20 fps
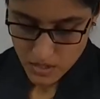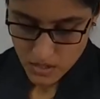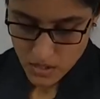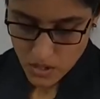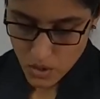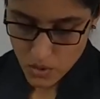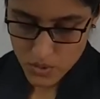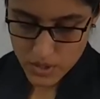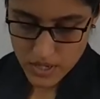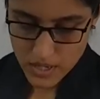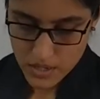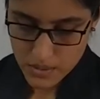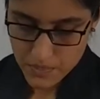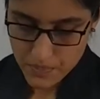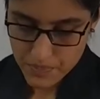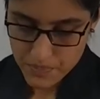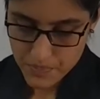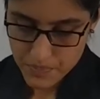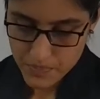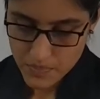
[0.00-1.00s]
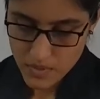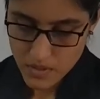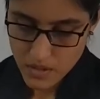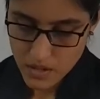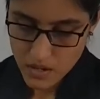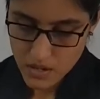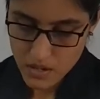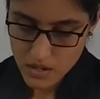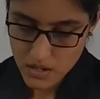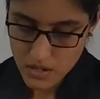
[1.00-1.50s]
Okay,
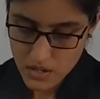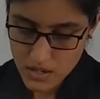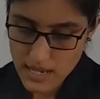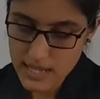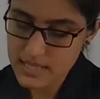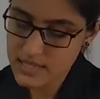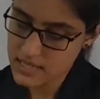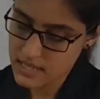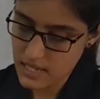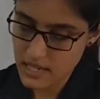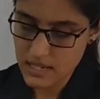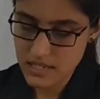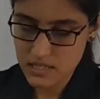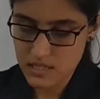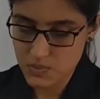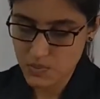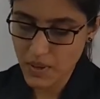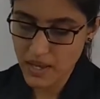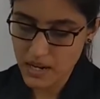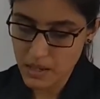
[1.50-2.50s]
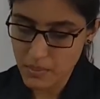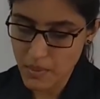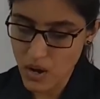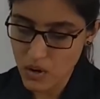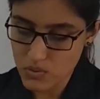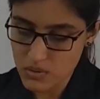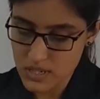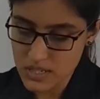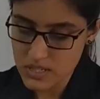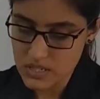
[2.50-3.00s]
it says when
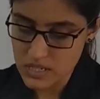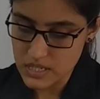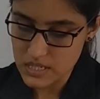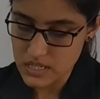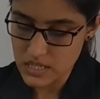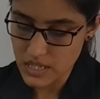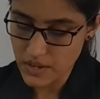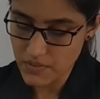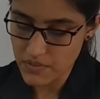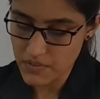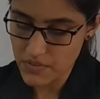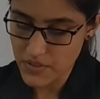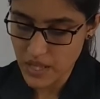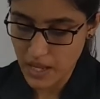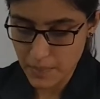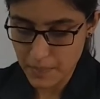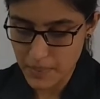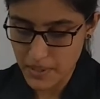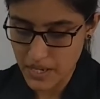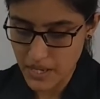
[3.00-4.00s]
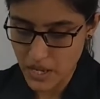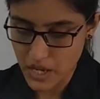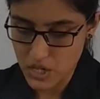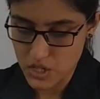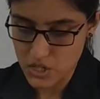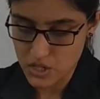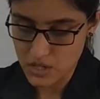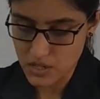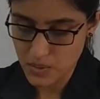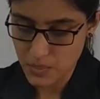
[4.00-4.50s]
amount is received with
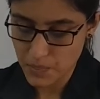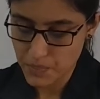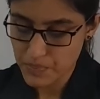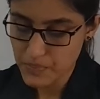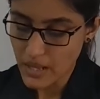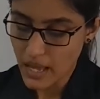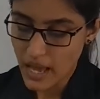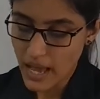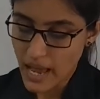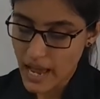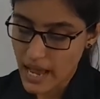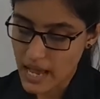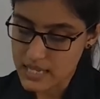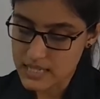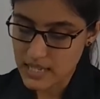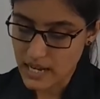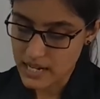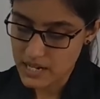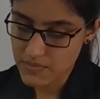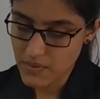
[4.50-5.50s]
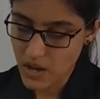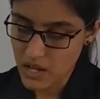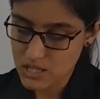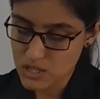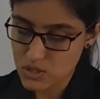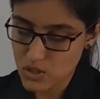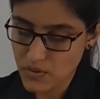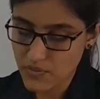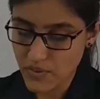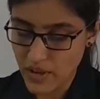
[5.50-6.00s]
application as advance
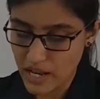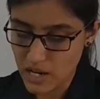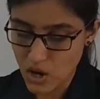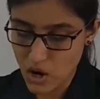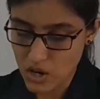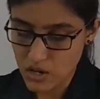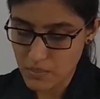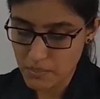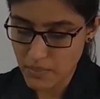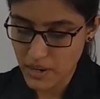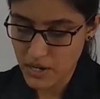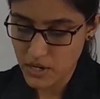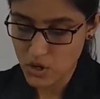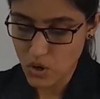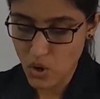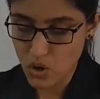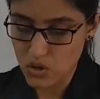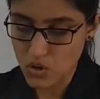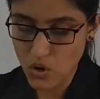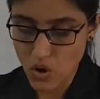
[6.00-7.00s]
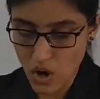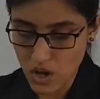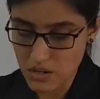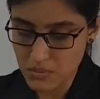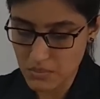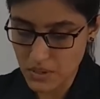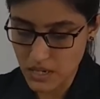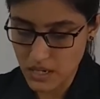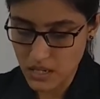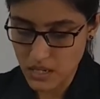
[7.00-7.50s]
of allotment or call
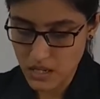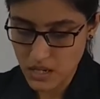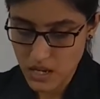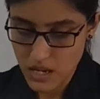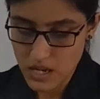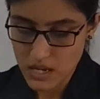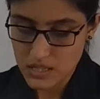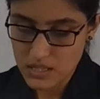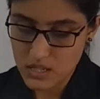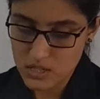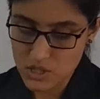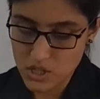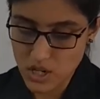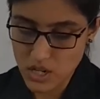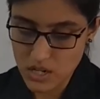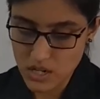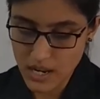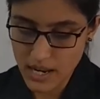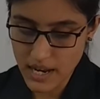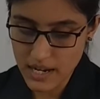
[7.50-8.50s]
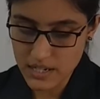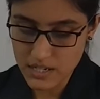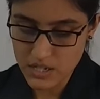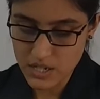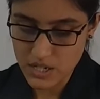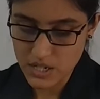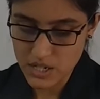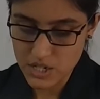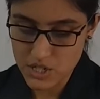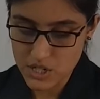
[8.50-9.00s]
money, the journal
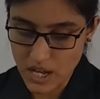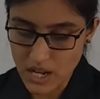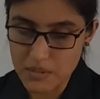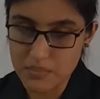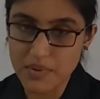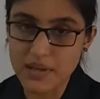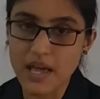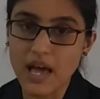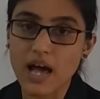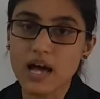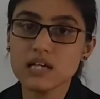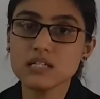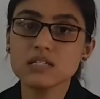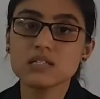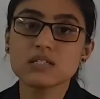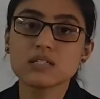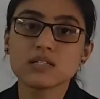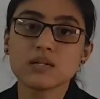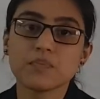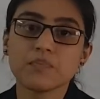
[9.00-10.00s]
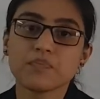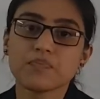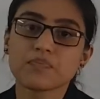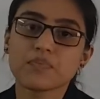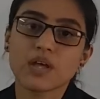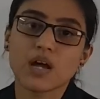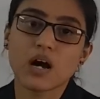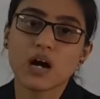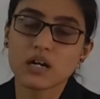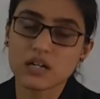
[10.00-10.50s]
entry shall be as
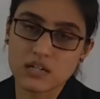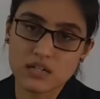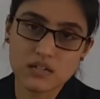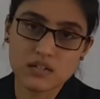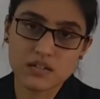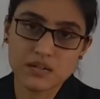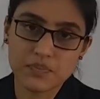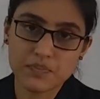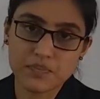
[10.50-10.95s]
under.